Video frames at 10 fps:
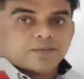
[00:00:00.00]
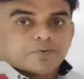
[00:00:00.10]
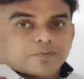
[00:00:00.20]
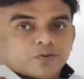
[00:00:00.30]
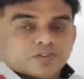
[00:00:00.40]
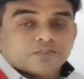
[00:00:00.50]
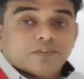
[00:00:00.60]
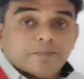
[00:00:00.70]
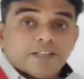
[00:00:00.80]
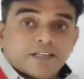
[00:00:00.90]
type of question
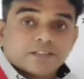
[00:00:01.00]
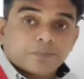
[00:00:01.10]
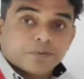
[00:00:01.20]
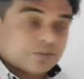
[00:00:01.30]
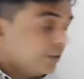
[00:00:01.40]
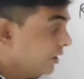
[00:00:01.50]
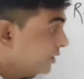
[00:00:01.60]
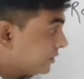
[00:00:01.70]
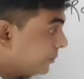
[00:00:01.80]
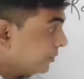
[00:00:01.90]
will be there.
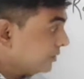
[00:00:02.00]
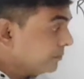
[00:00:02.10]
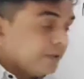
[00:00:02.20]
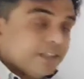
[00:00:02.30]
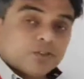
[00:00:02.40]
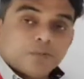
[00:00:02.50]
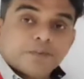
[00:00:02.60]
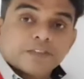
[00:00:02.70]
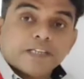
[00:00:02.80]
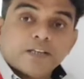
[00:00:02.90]
Suppose in place
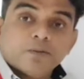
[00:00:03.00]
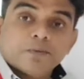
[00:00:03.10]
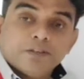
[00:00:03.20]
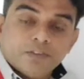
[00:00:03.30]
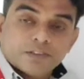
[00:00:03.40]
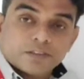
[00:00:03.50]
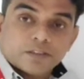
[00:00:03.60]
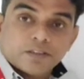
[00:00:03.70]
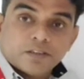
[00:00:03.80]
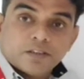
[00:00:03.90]
of the sign of
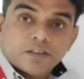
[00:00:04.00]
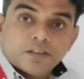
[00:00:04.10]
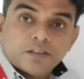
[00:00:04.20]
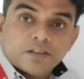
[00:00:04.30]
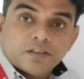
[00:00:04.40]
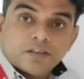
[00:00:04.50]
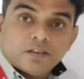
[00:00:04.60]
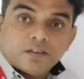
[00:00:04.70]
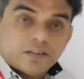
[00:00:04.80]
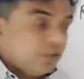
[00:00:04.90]
division
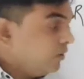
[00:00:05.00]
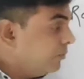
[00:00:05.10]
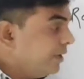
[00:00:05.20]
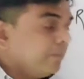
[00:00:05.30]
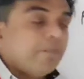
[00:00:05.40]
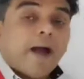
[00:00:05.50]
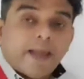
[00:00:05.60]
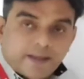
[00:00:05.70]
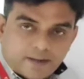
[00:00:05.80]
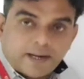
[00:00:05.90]
there will be a
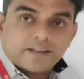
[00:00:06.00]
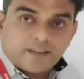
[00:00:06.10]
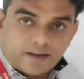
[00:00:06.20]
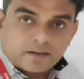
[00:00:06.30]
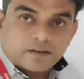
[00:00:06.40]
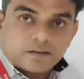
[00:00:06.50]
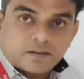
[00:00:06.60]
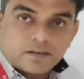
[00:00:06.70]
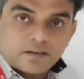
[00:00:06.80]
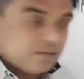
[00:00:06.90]
by, like that,
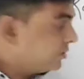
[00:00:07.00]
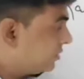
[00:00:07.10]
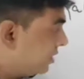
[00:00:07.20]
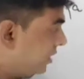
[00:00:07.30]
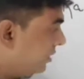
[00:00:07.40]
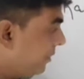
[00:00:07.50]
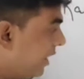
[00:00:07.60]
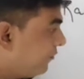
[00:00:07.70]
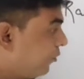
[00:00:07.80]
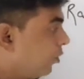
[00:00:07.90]
3
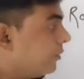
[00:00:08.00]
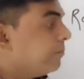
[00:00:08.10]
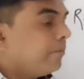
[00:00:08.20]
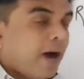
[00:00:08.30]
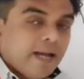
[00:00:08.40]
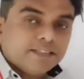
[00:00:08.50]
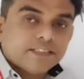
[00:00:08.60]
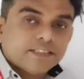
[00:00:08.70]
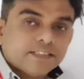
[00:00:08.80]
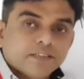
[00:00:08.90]
by 4 by
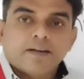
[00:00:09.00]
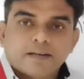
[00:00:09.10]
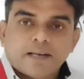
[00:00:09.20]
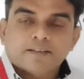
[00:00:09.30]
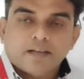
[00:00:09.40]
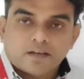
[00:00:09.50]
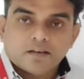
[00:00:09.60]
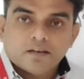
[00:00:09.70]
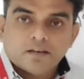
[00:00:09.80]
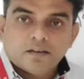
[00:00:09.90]
7 by 8, like
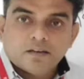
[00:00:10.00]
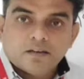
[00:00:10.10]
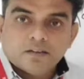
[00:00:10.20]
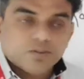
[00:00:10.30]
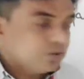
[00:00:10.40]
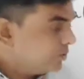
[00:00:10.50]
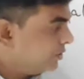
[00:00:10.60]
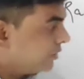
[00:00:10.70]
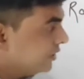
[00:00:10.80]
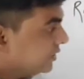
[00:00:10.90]
that. So
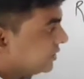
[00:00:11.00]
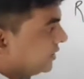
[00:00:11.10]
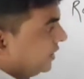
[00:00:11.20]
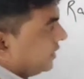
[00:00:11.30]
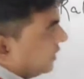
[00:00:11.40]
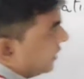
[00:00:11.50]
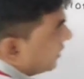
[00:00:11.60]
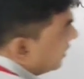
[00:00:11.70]
students, you can just see here.